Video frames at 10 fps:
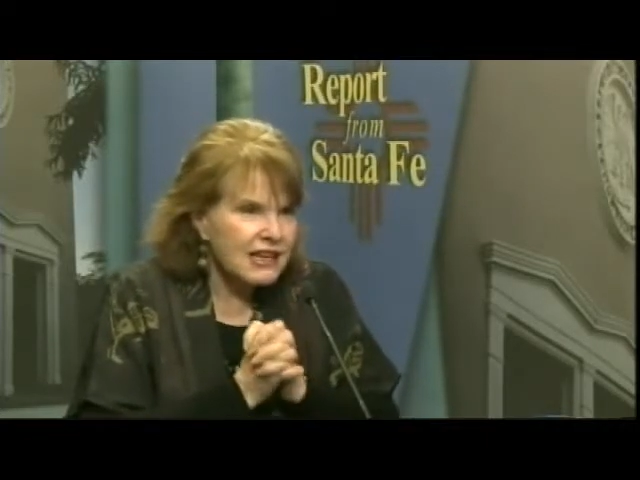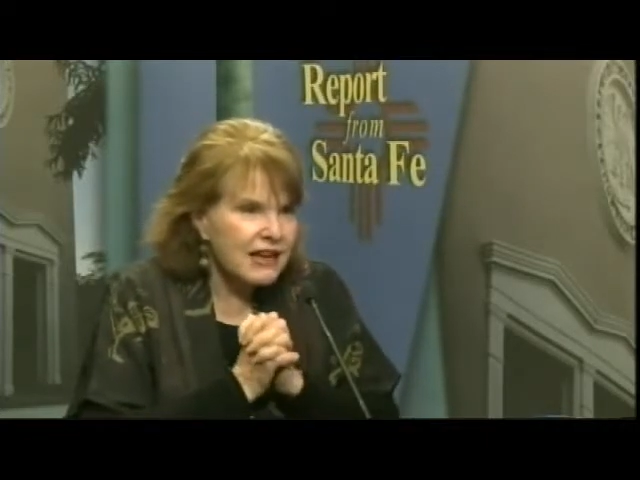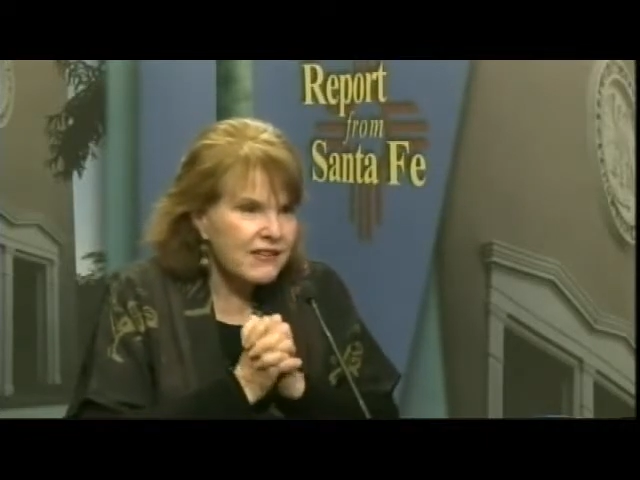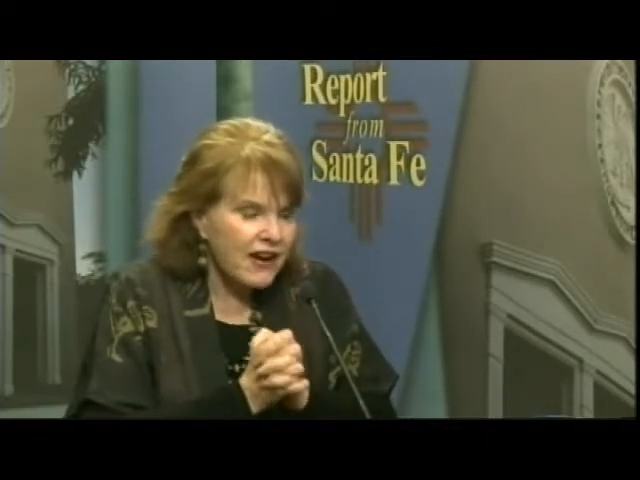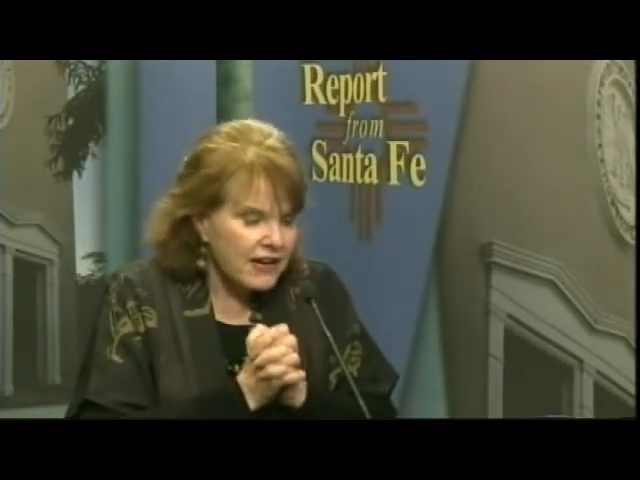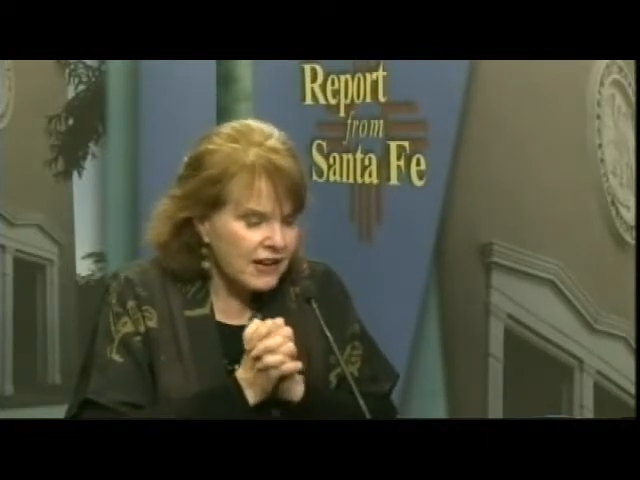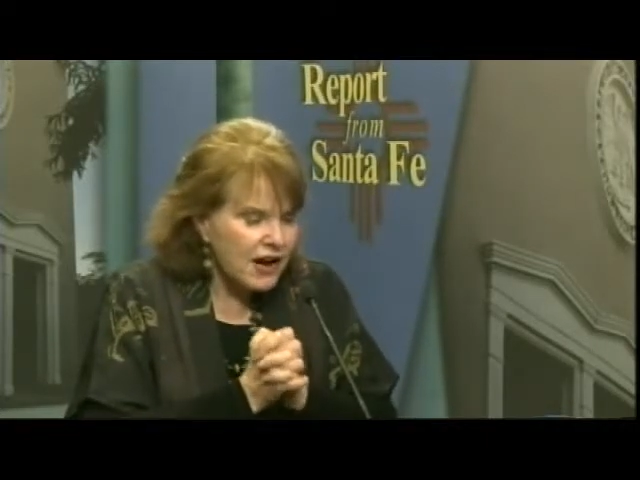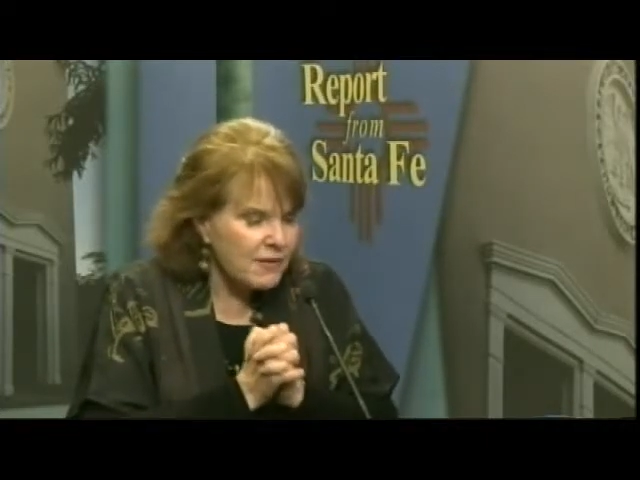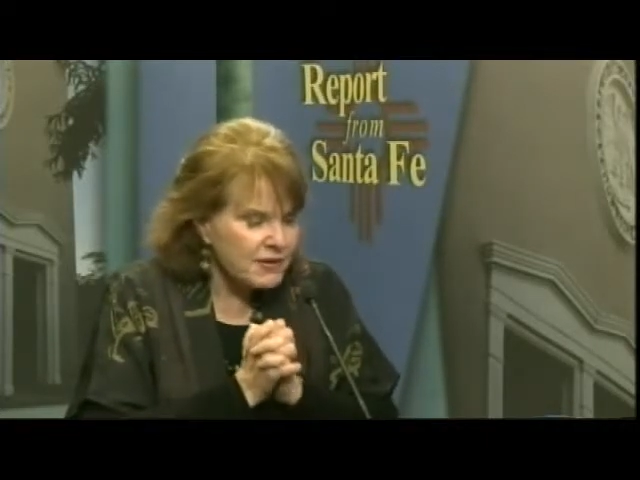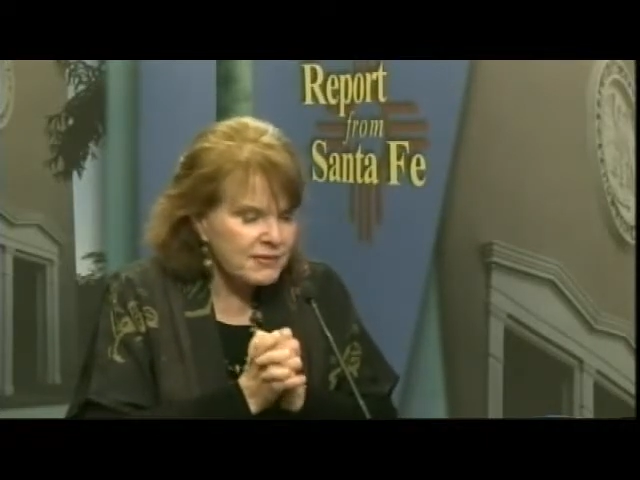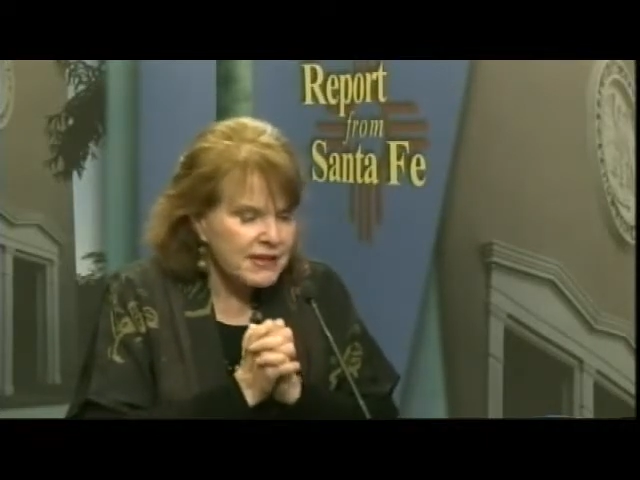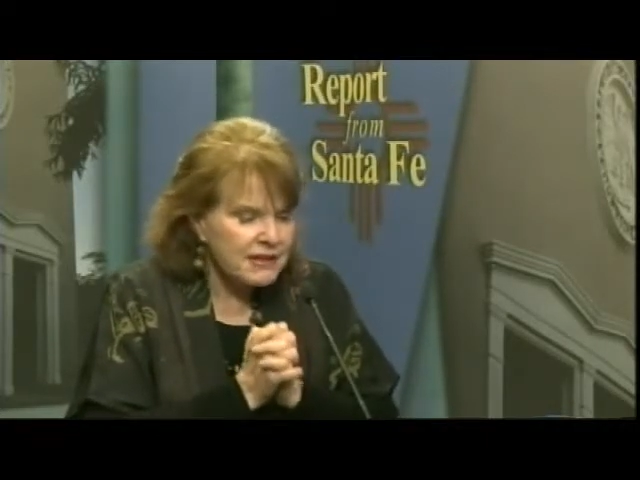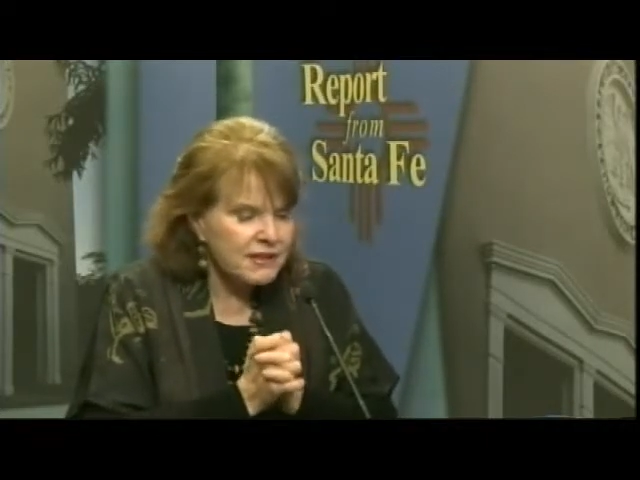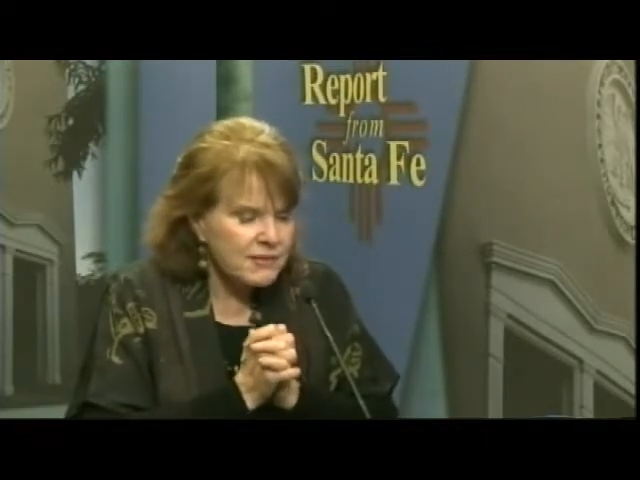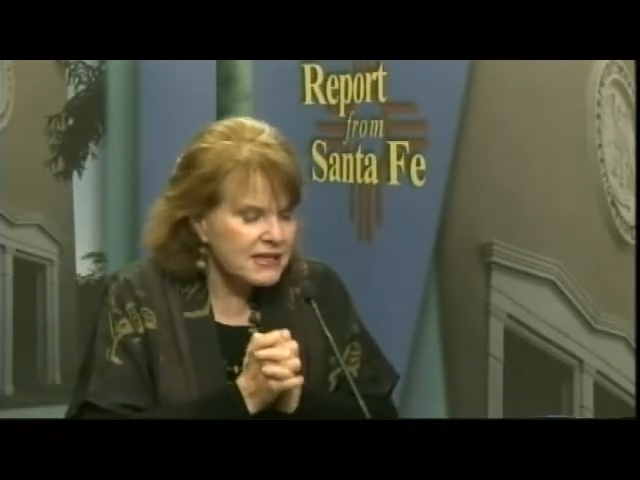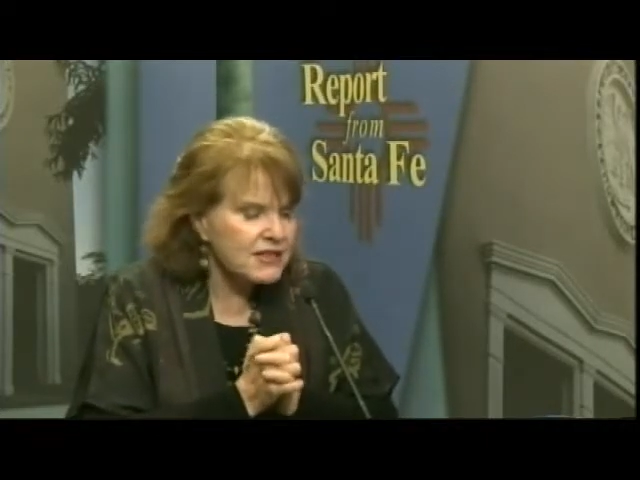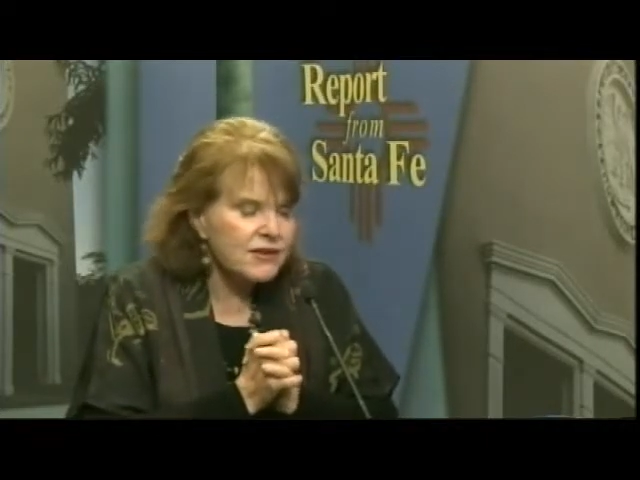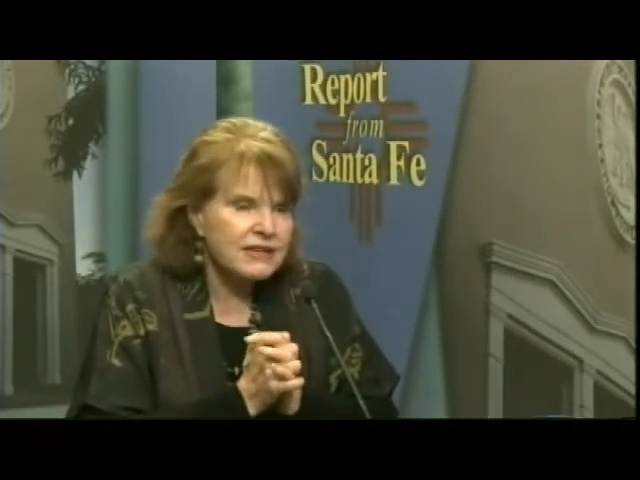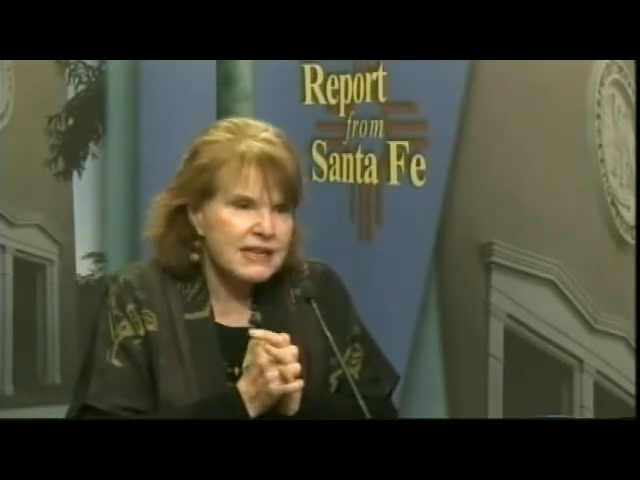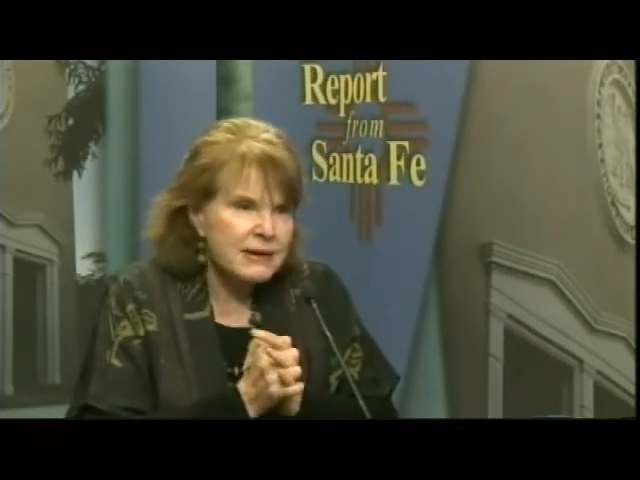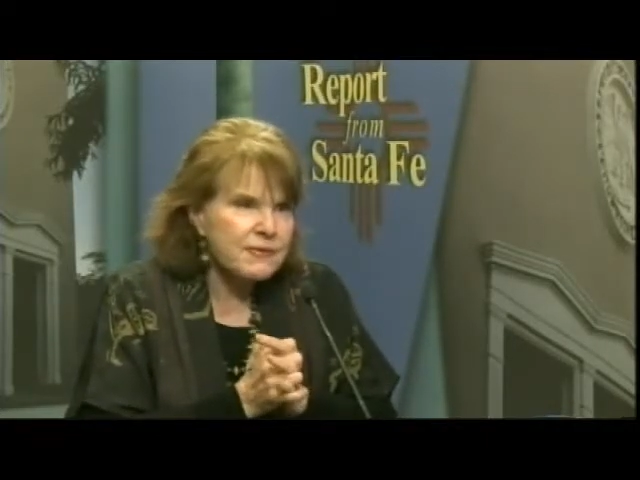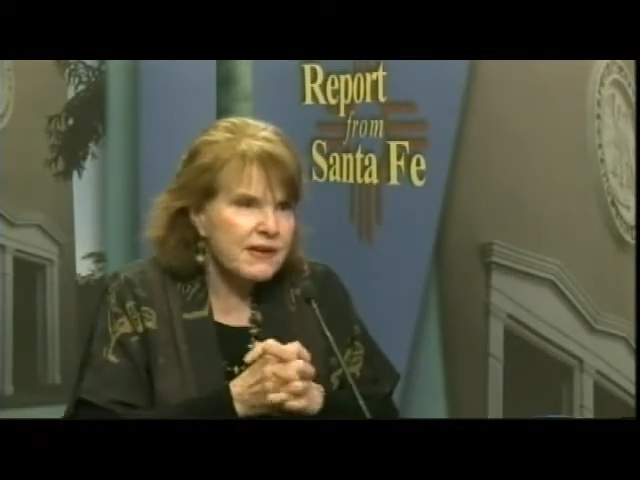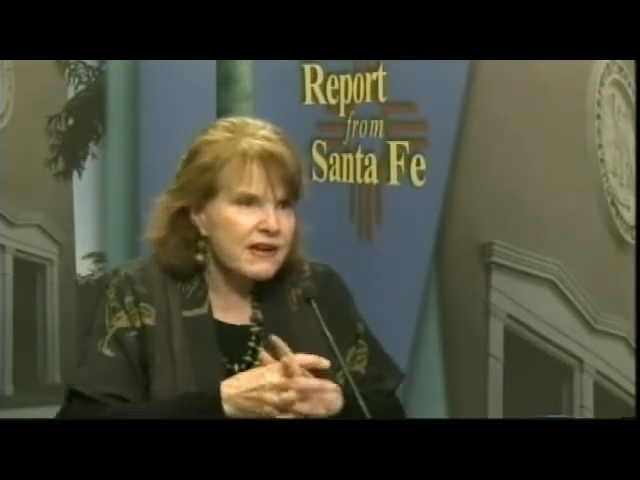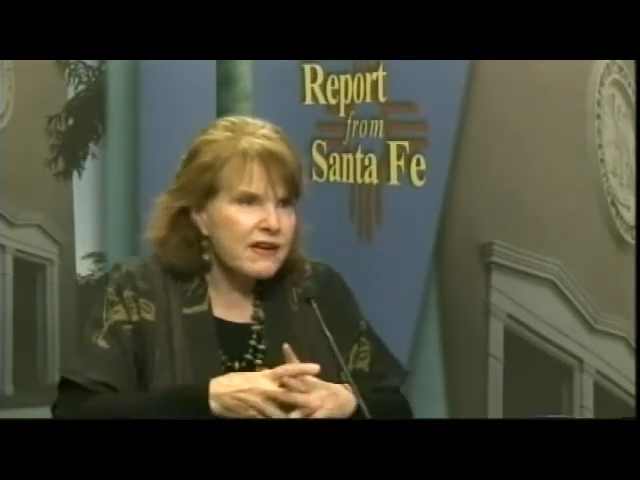and I've got to compliment New Mexico In Depth